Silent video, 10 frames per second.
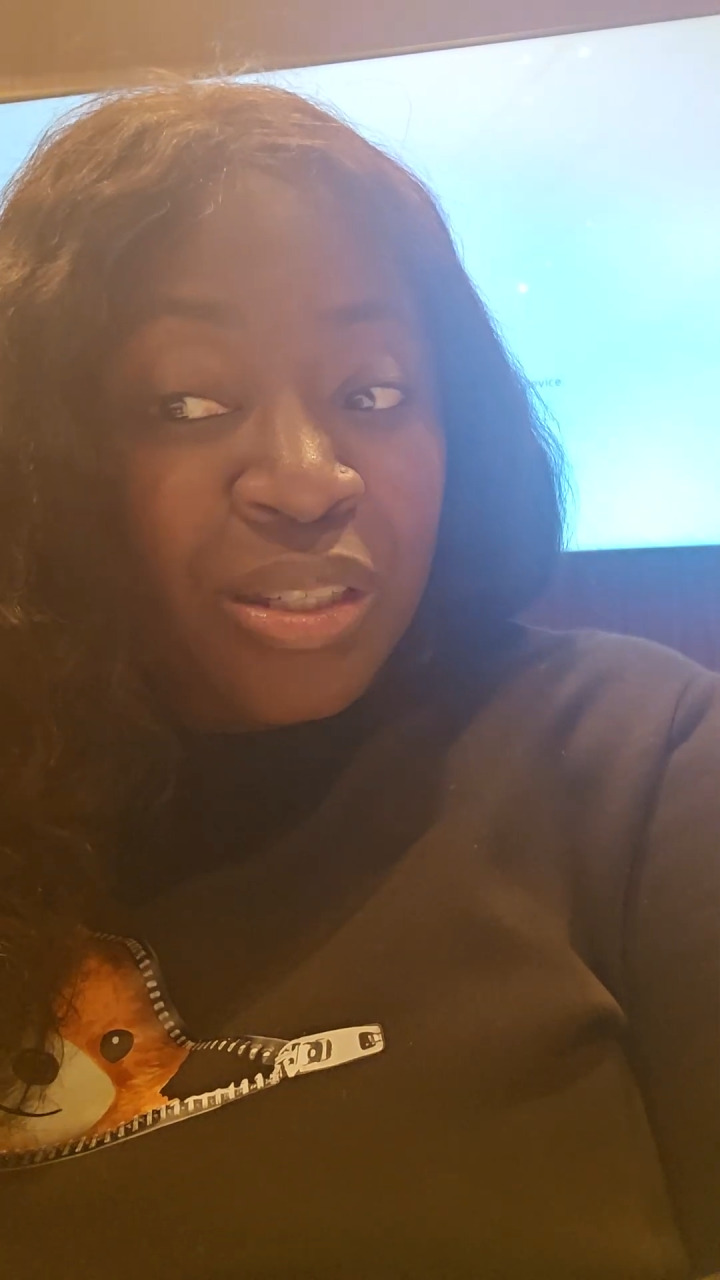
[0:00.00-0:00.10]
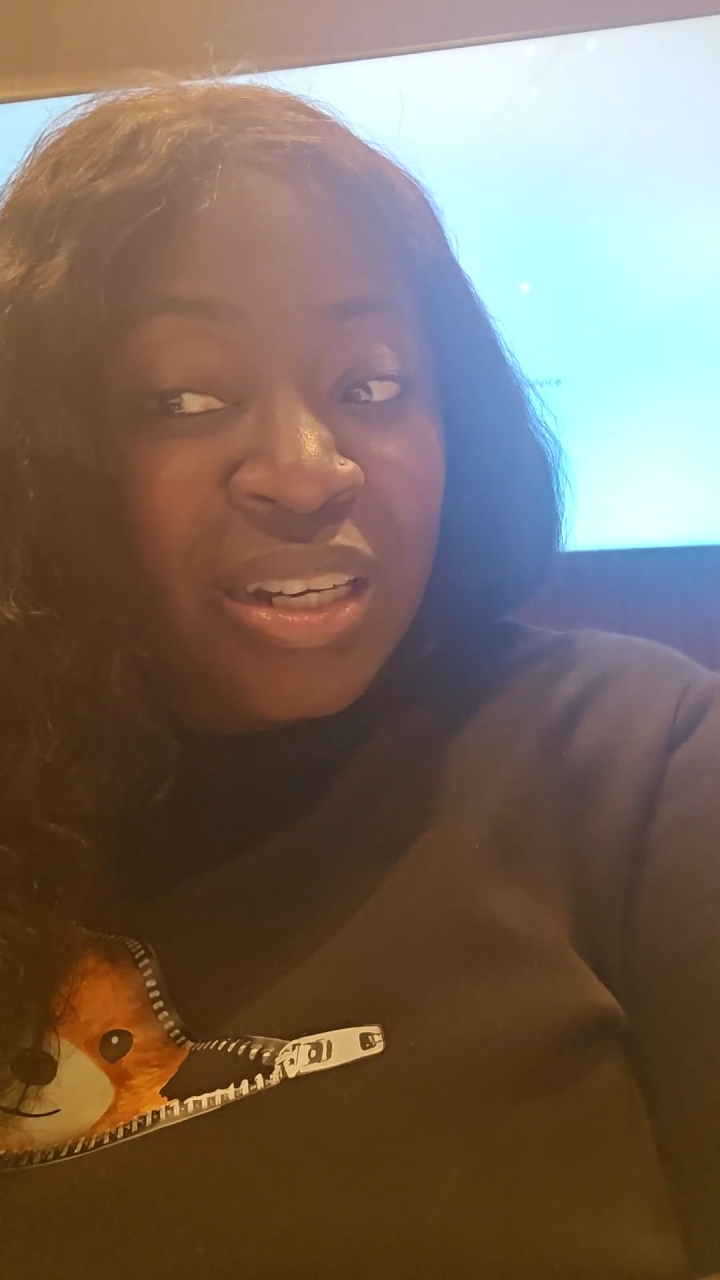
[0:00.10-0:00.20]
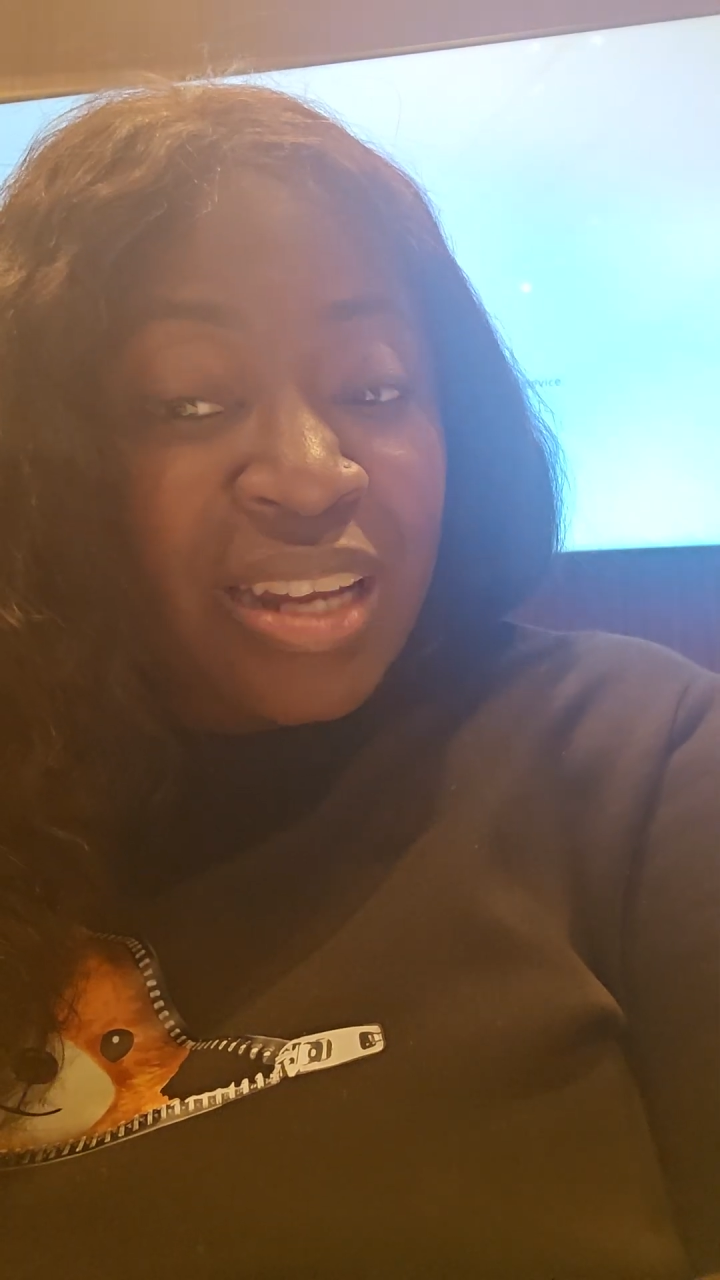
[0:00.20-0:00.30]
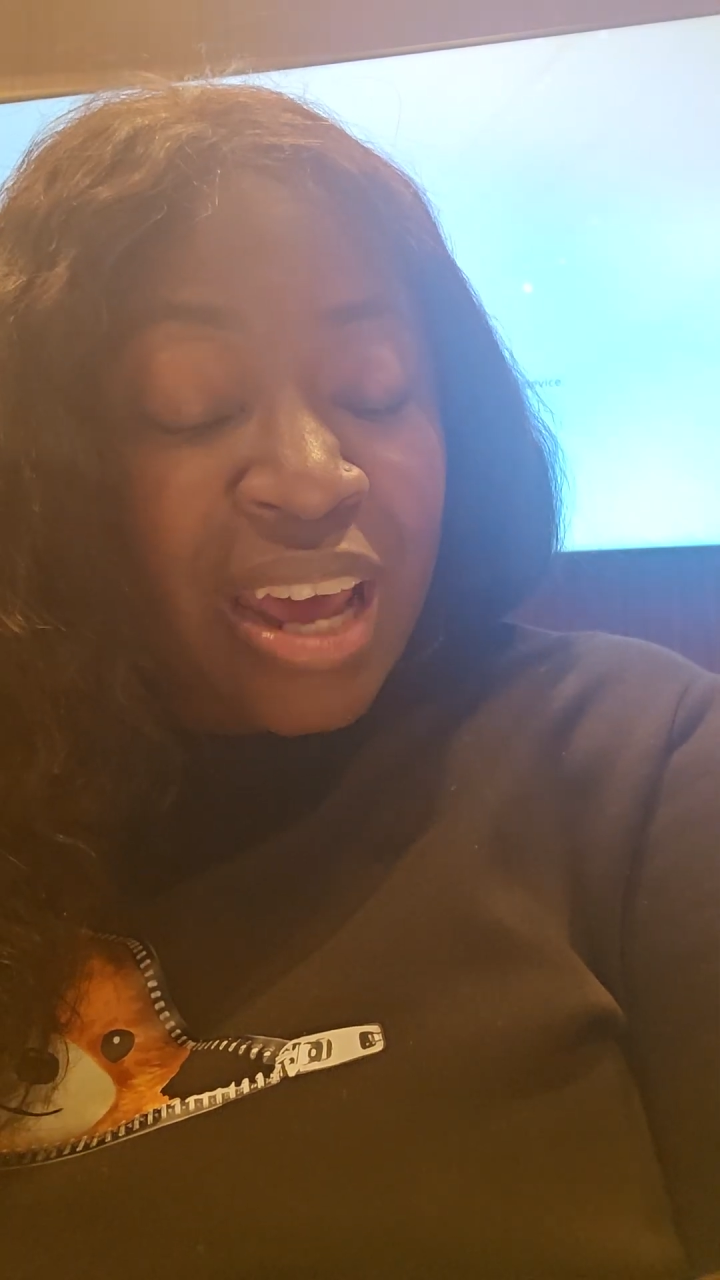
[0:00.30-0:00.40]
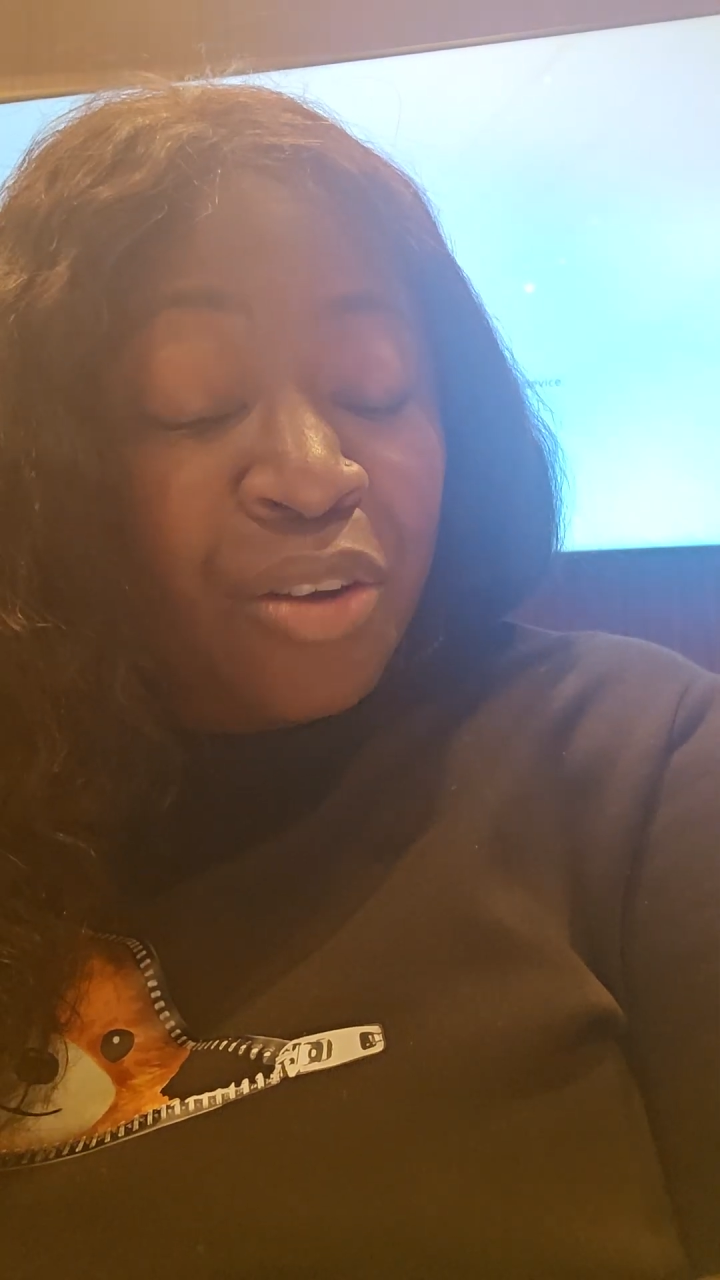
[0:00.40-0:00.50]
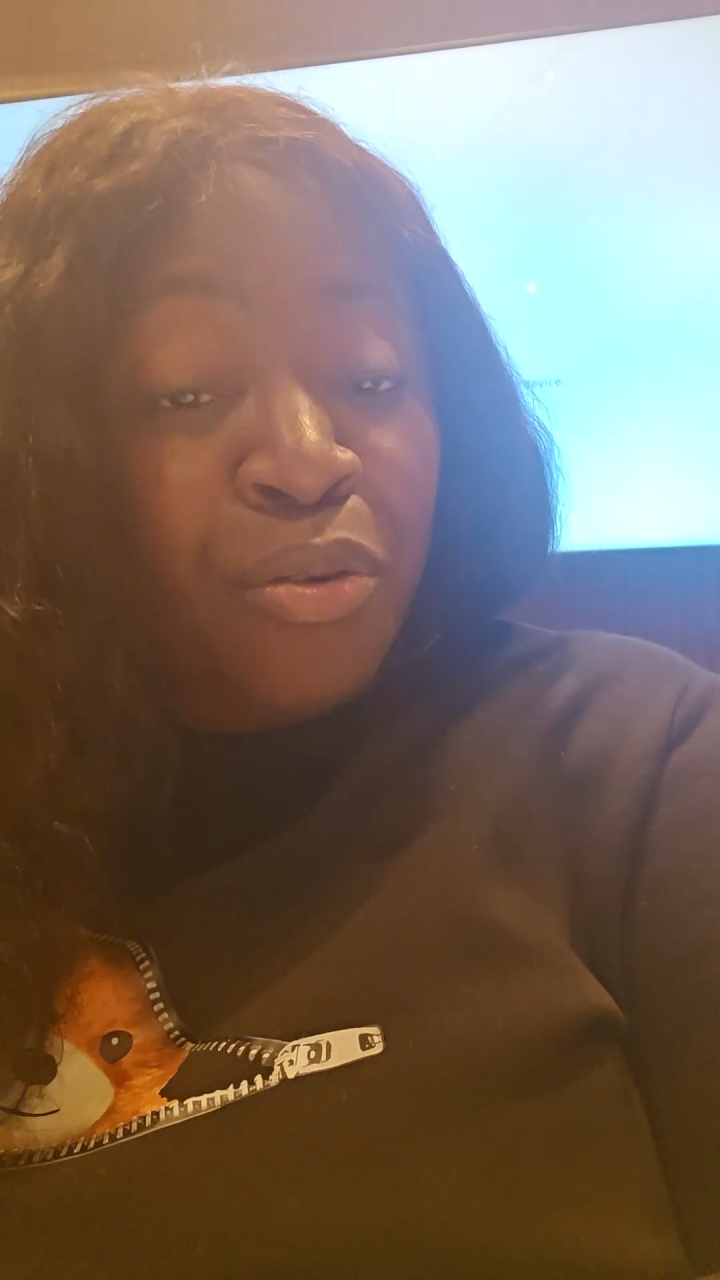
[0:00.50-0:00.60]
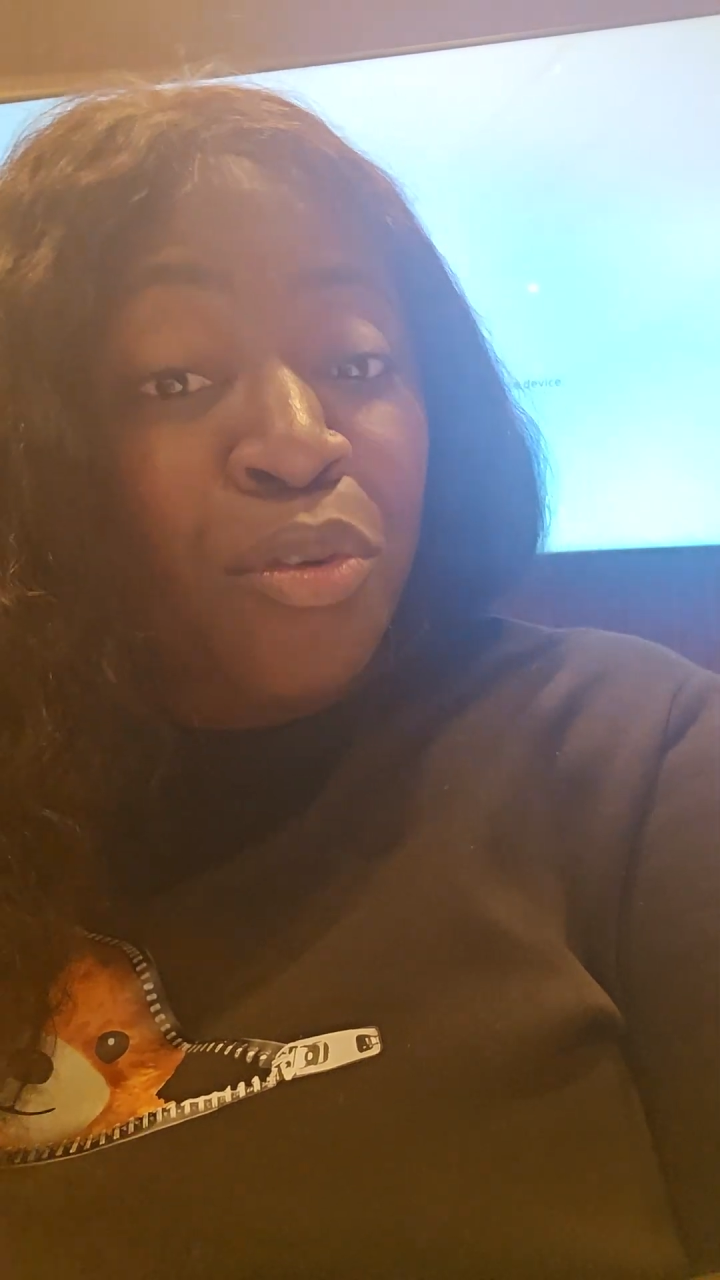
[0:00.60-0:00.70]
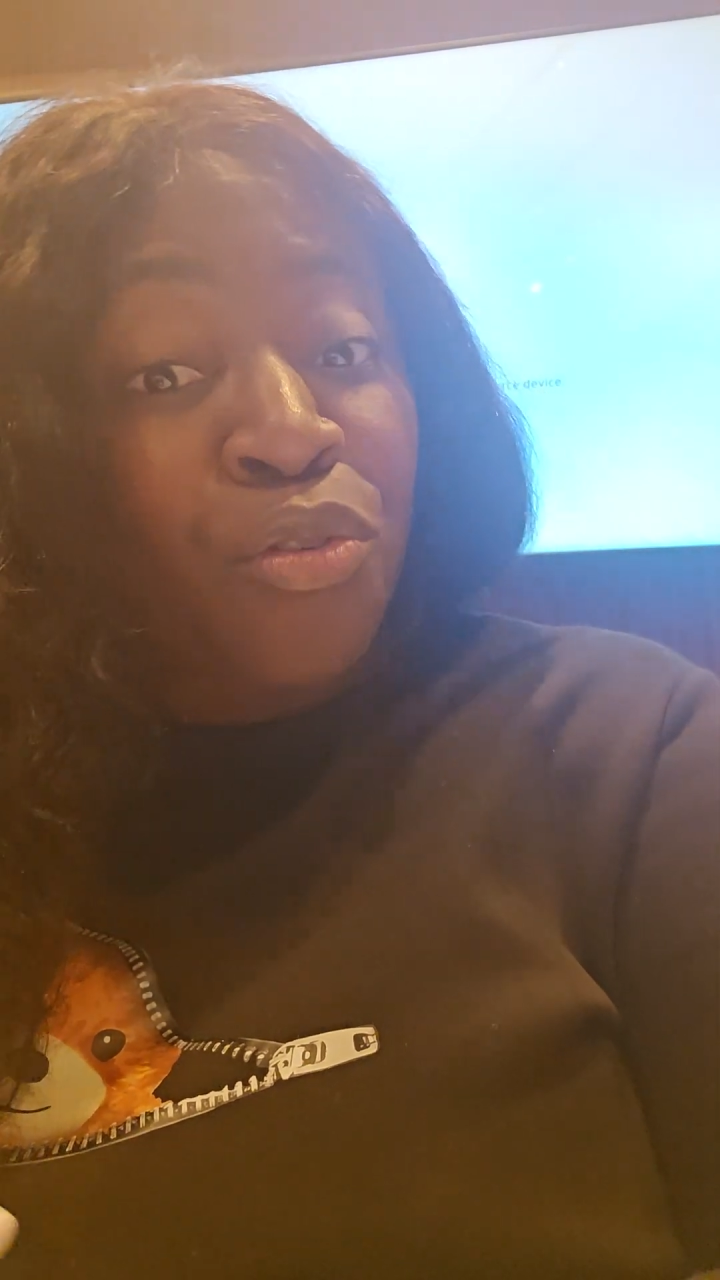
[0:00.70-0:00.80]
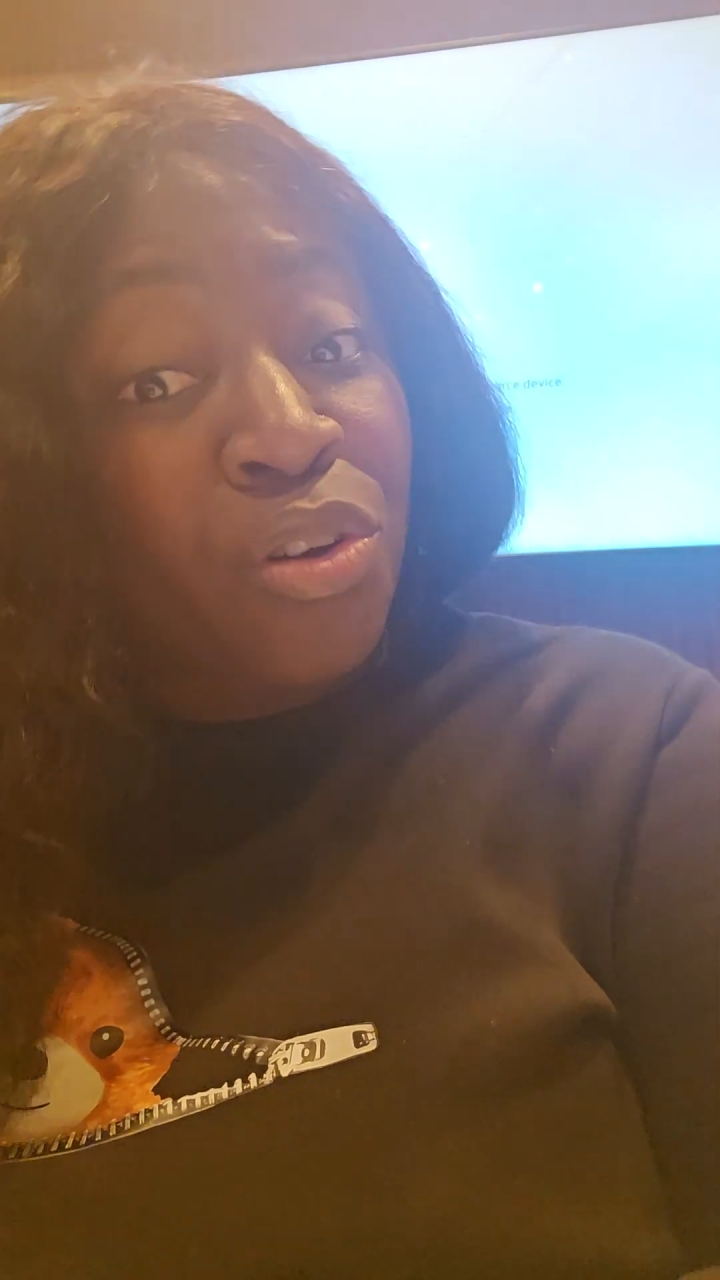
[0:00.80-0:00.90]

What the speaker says: present data from the